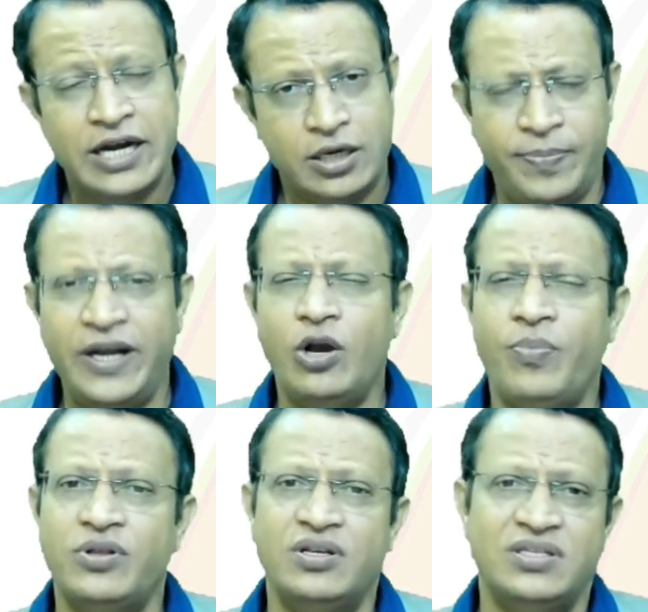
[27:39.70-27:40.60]
Depending
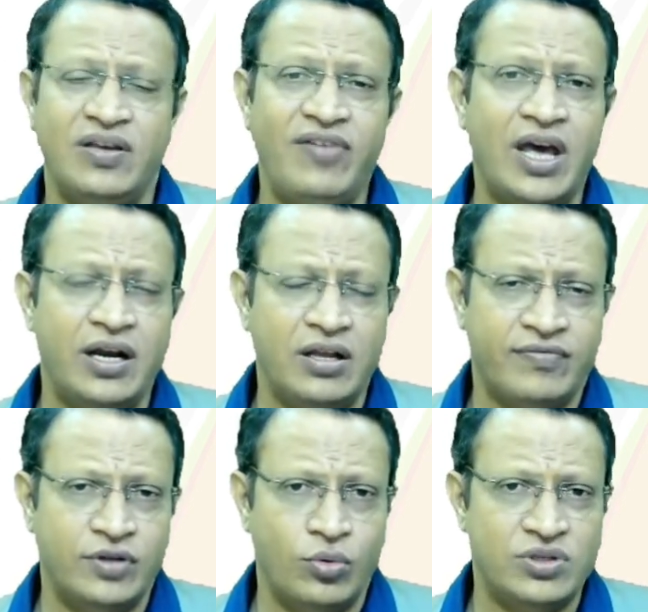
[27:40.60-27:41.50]
upon the severity
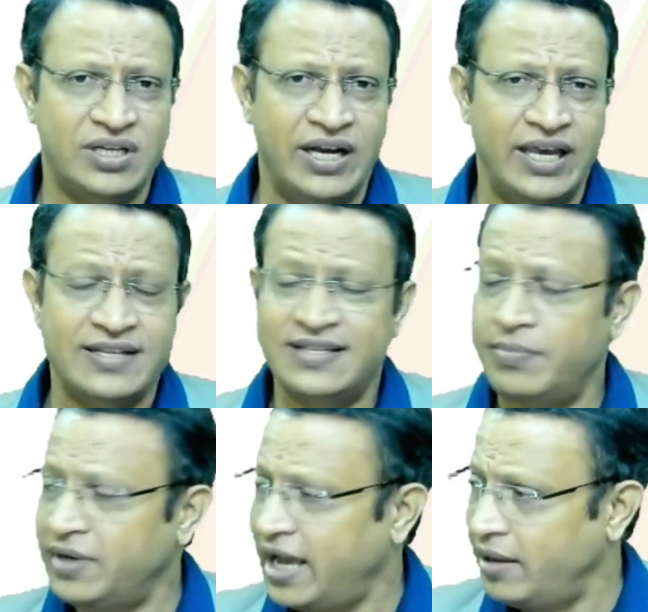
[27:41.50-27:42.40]
of the OCD,
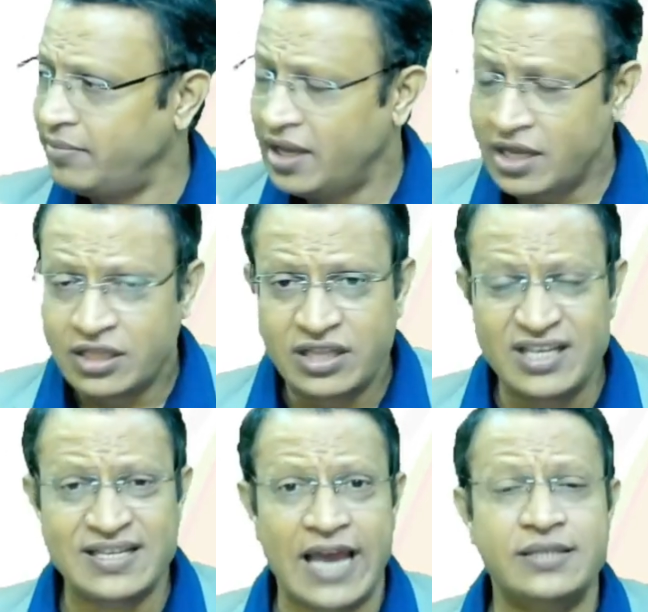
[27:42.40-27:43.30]
sometimes
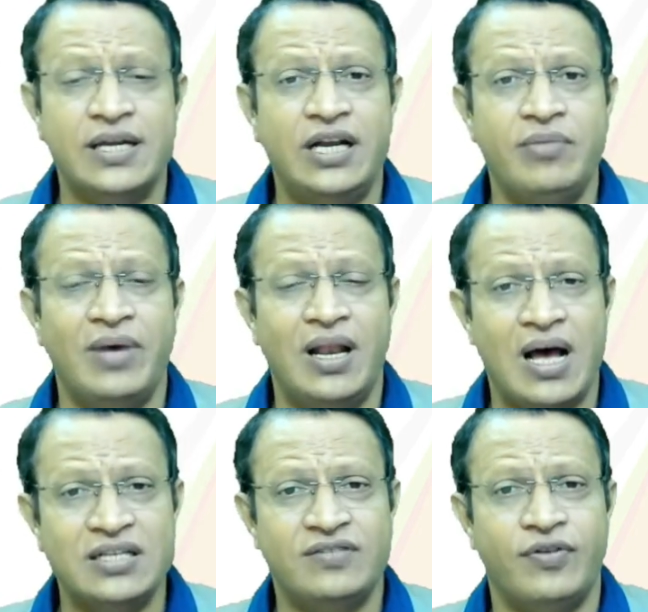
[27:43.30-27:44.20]
these anxiety may
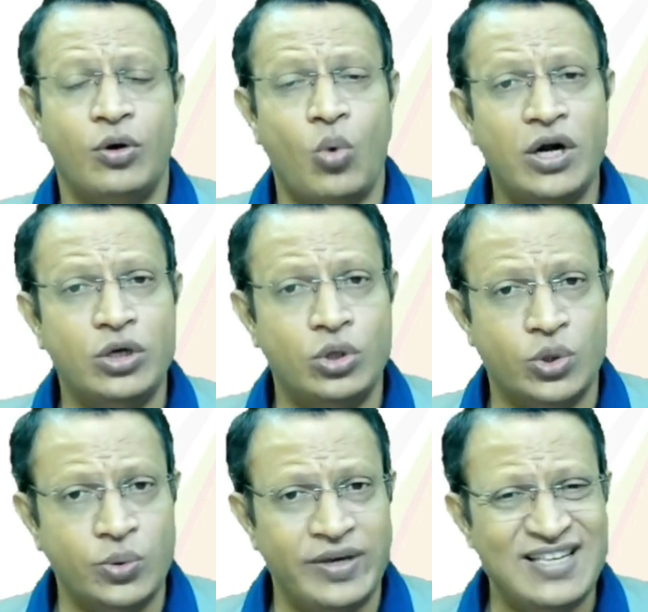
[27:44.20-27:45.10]
last for 1 to
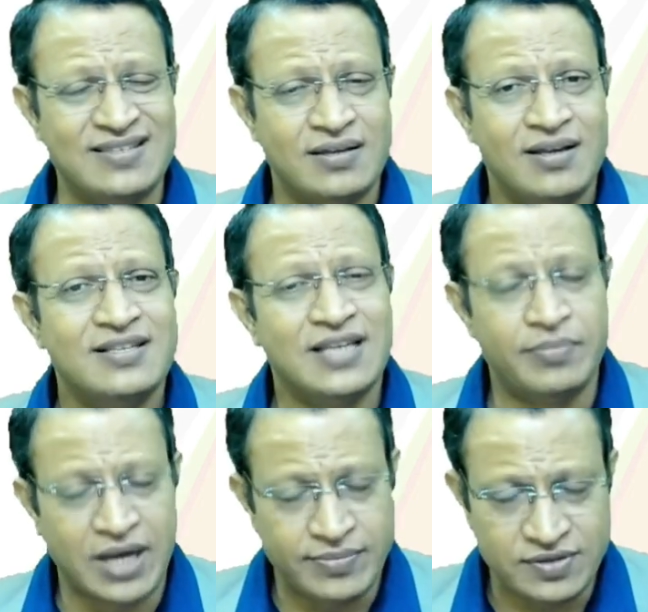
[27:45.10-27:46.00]
2 weeks,
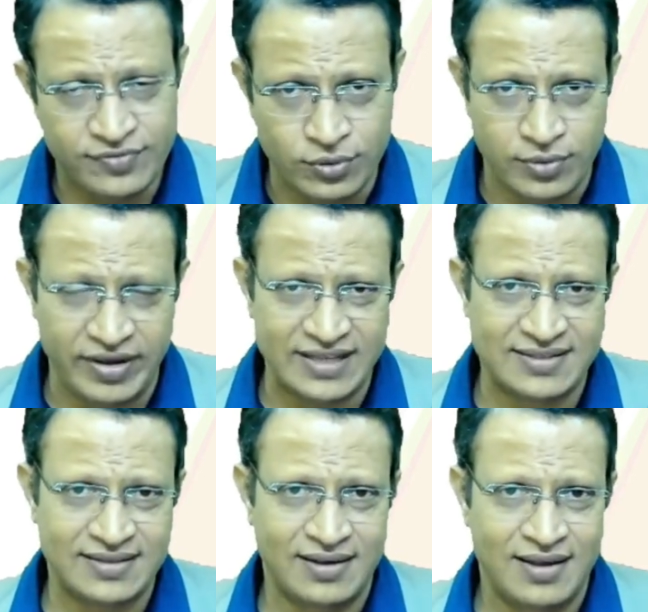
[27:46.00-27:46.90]
sometimes 4
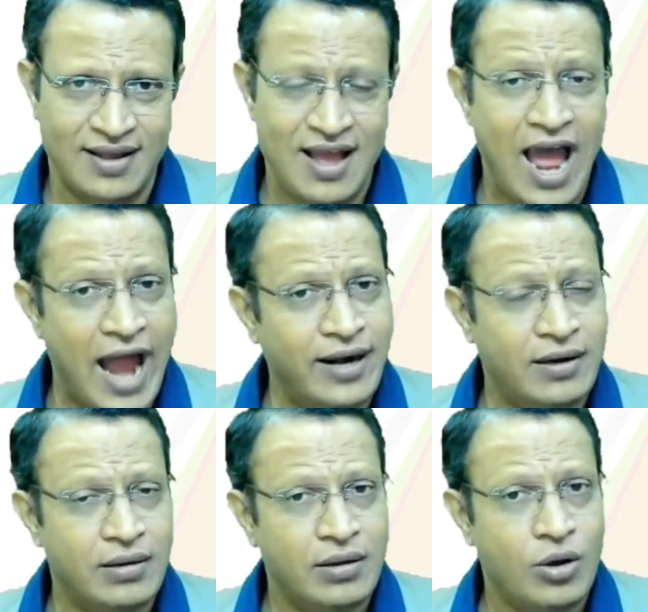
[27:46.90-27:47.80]
weeks.
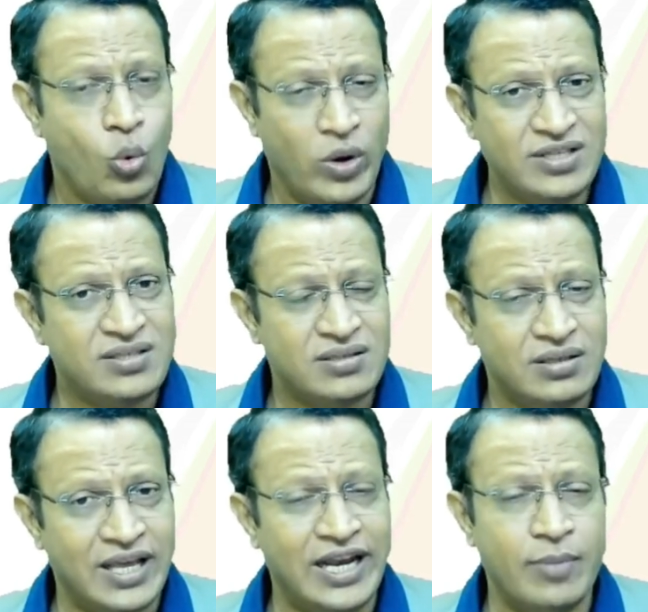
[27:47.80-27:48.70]
And once
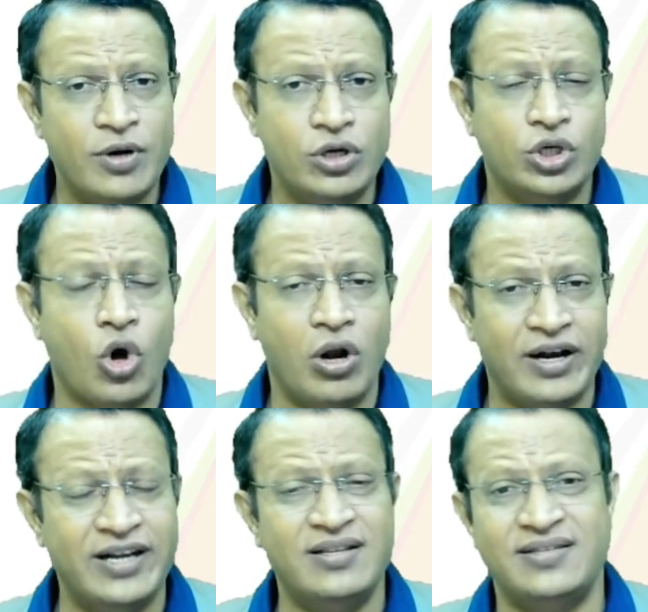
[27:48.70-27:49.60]
they are able to
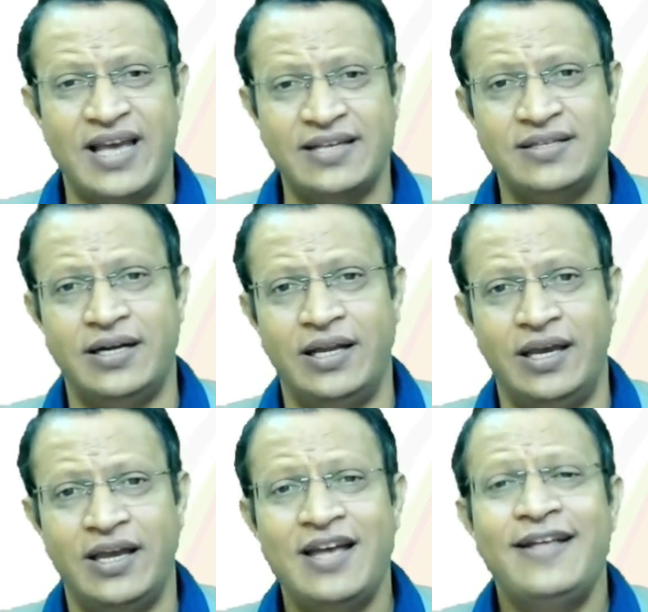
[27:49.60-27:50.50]
tolerate this
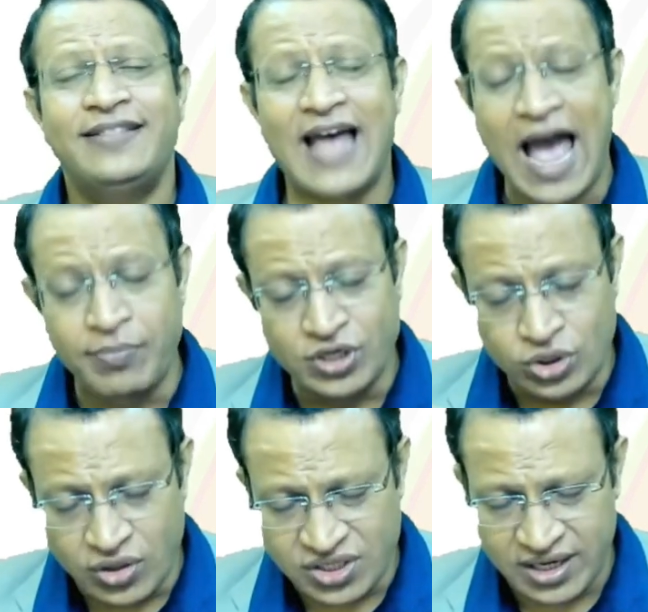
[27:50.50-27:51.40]
anxiety, the
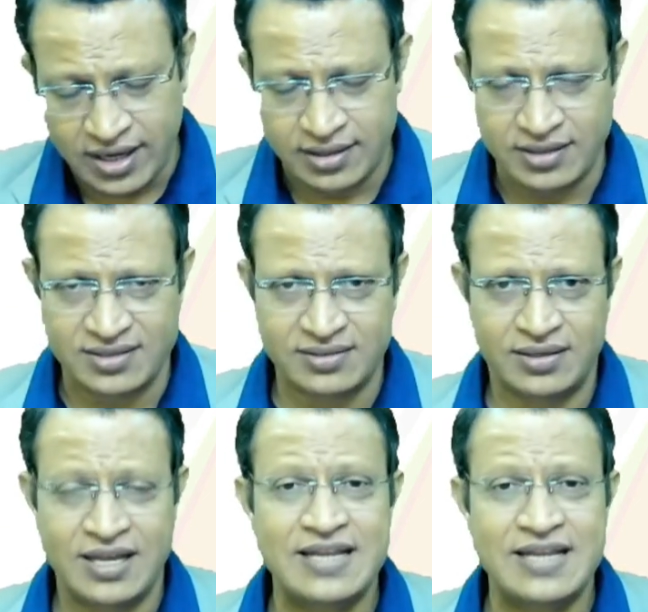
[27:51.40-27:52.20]
habituation occurs.